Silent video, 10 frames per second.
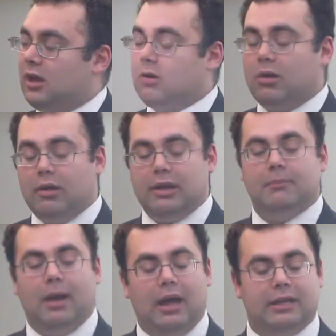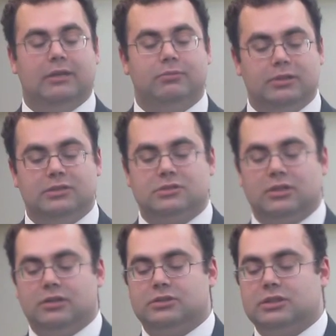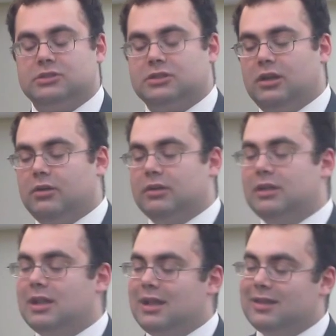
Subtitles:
A growing body of research has shown